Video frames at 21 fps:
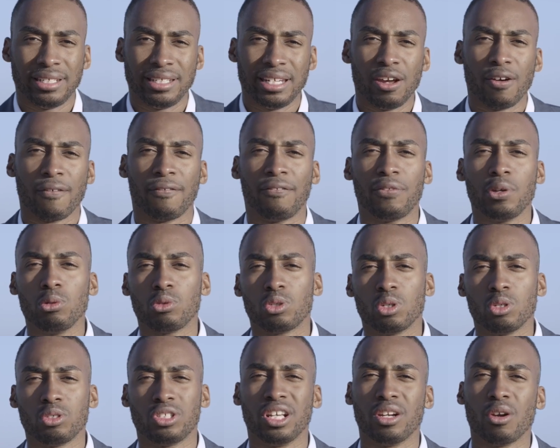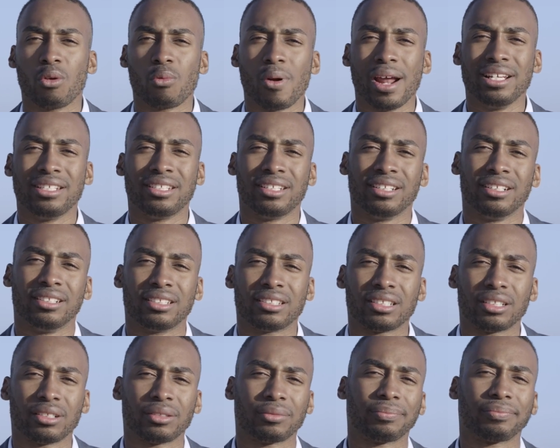Dear future
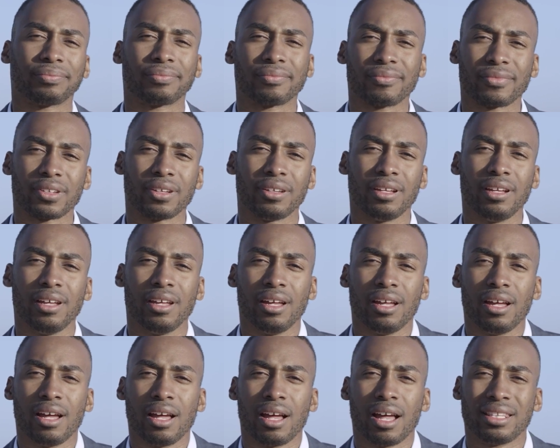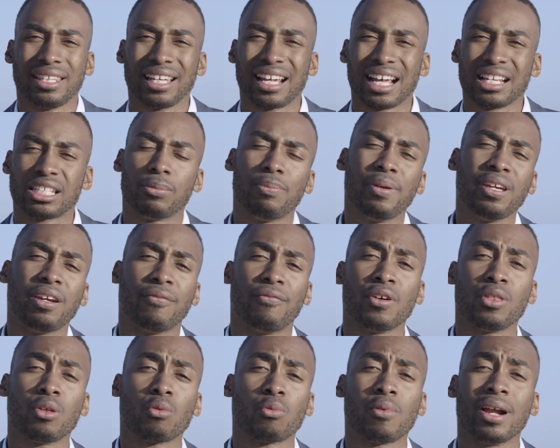generations, I think I
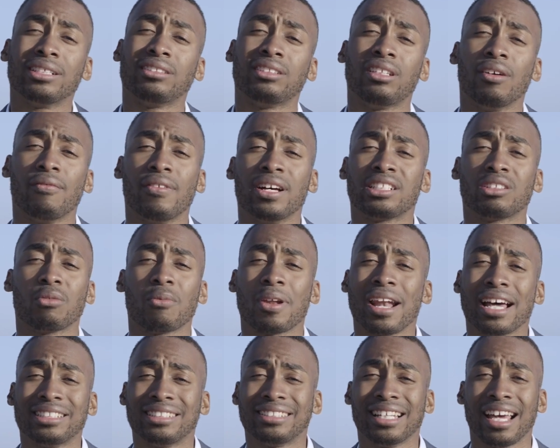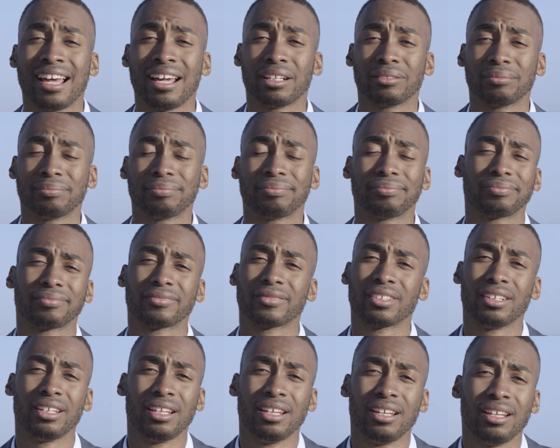speak for the rest of us when I say,
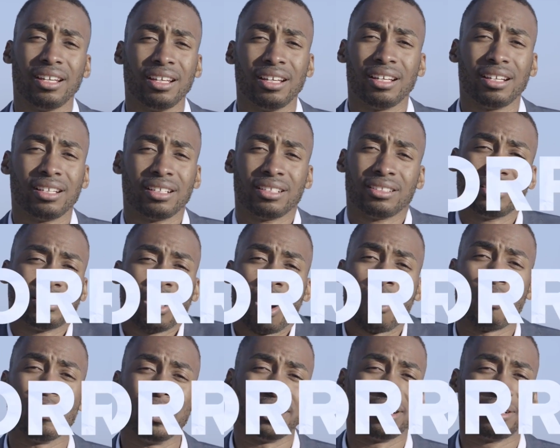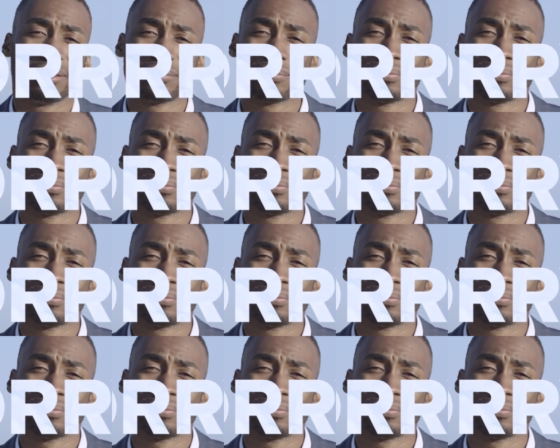sorry.